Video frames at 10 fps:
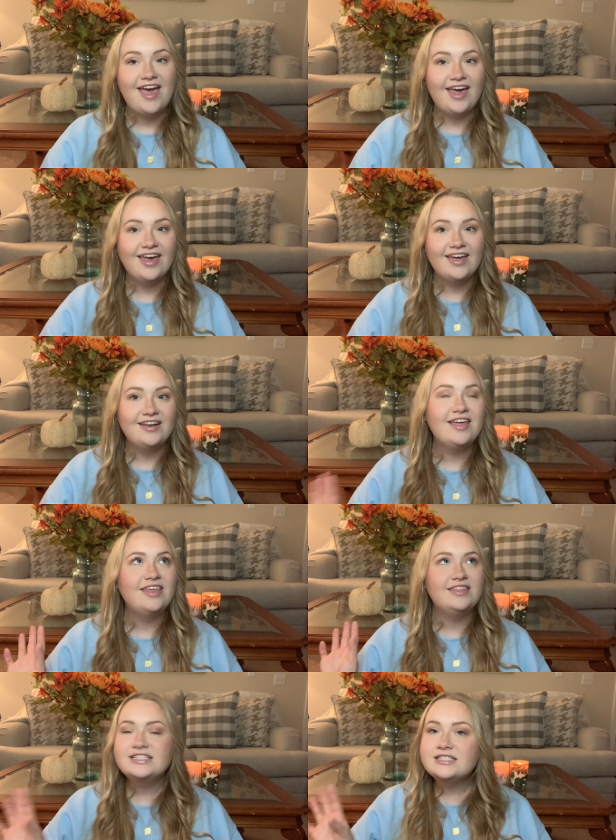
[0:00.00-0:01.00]
and
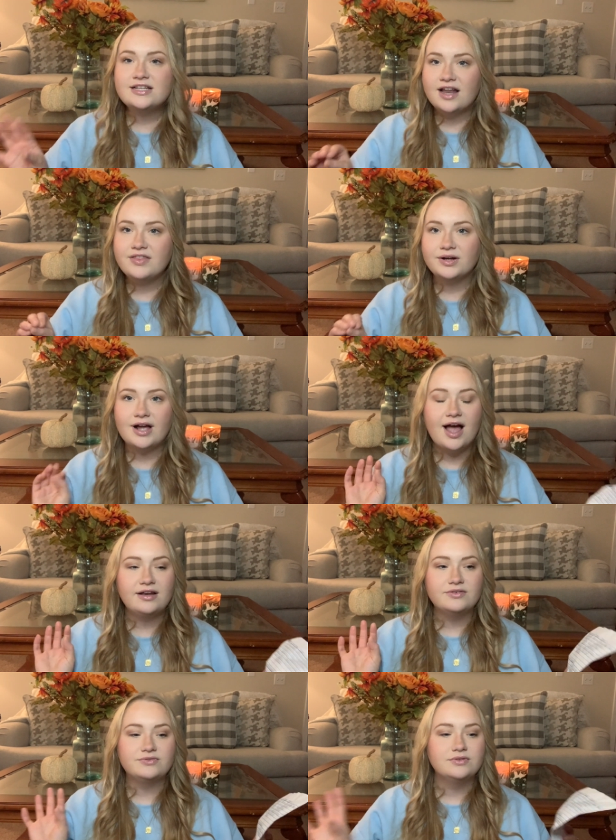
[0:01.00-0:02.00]
this is another kind
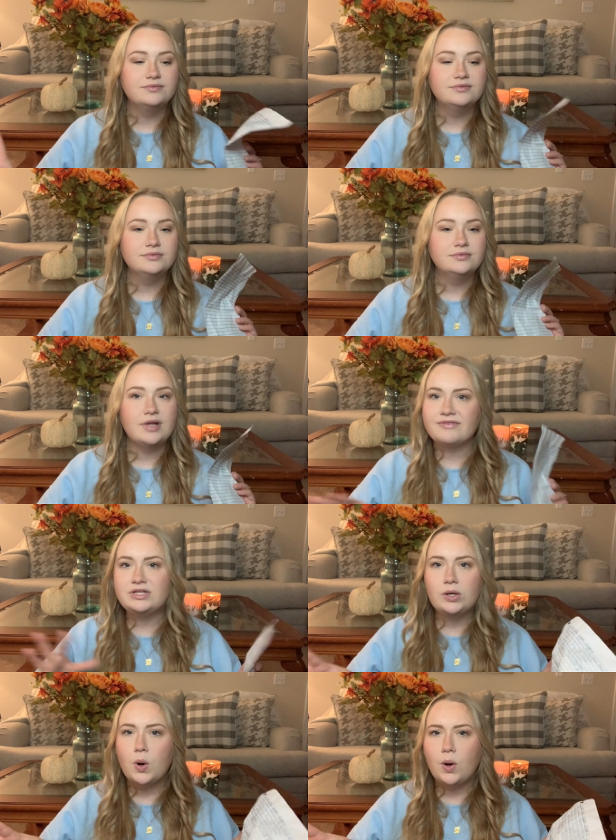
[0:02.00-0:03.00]
of lofty
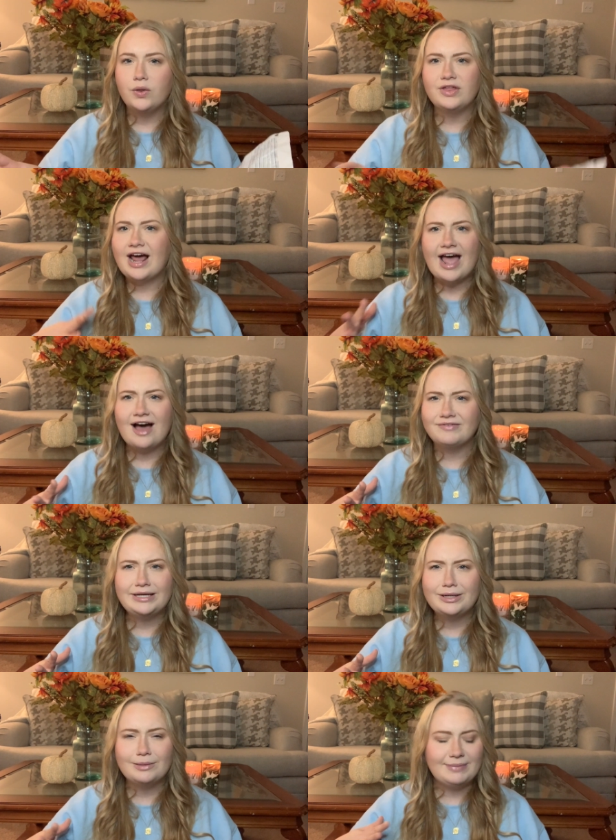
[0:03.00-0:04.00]
goal that I have
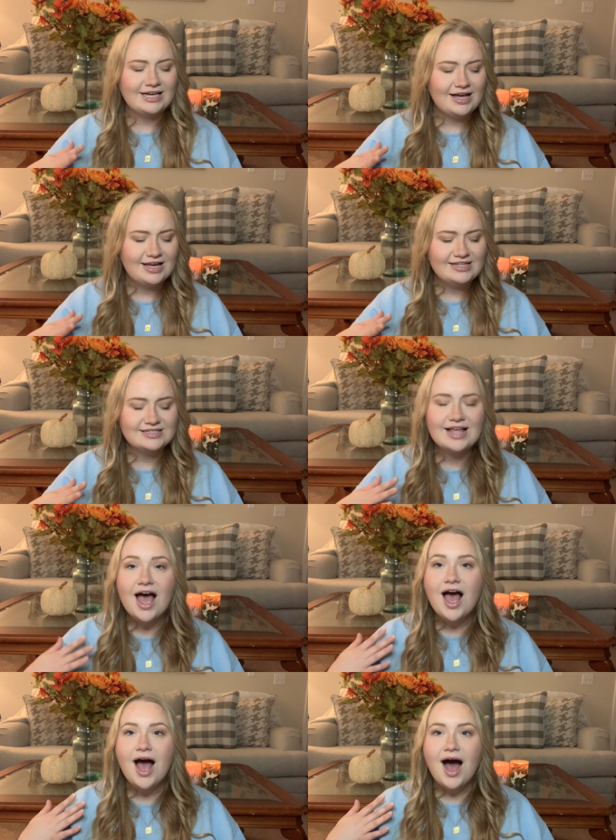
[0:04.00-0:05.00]
here because
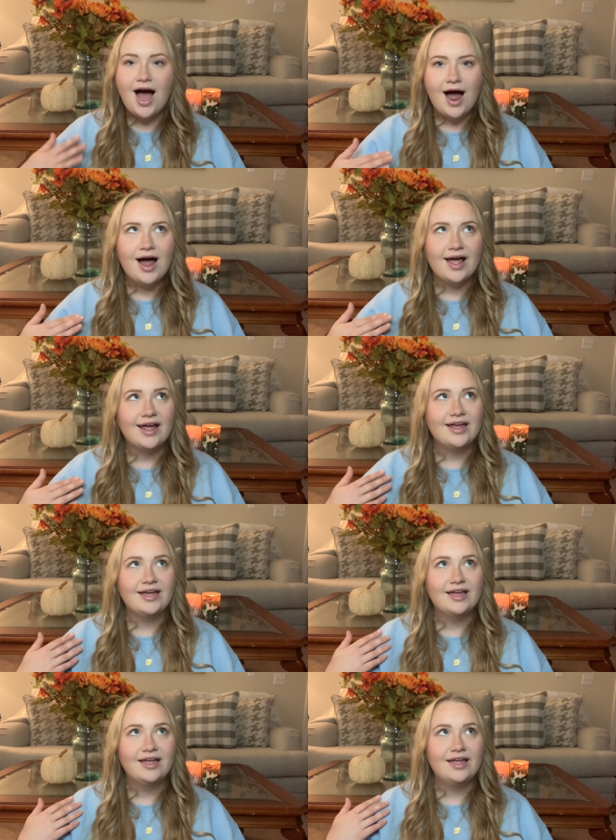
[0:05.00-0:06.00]

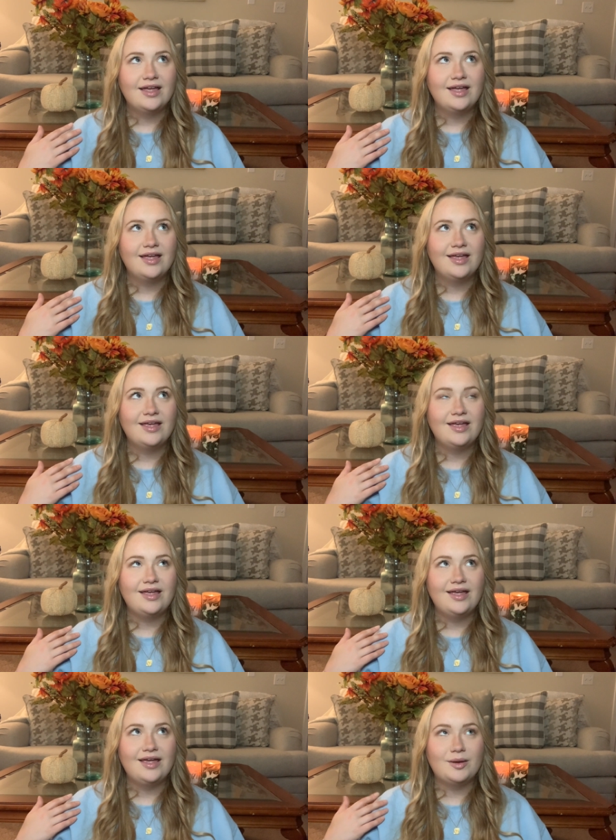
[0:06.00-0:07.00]
I
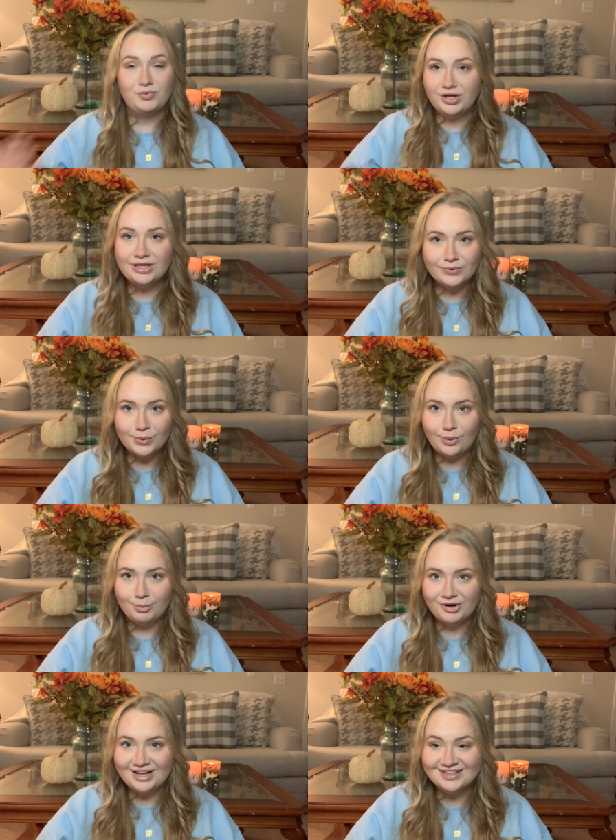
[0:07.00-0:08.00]
am reading The Cruel
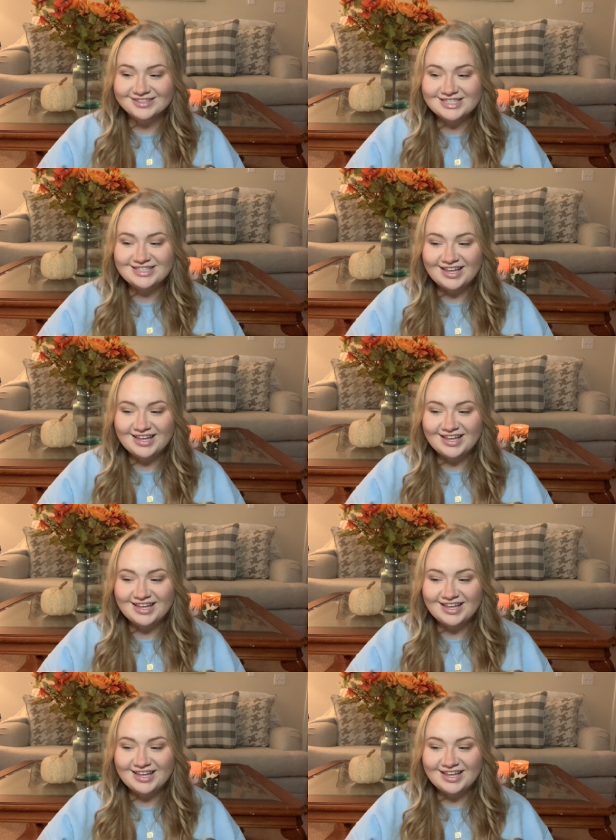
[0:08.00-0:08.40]
Prince,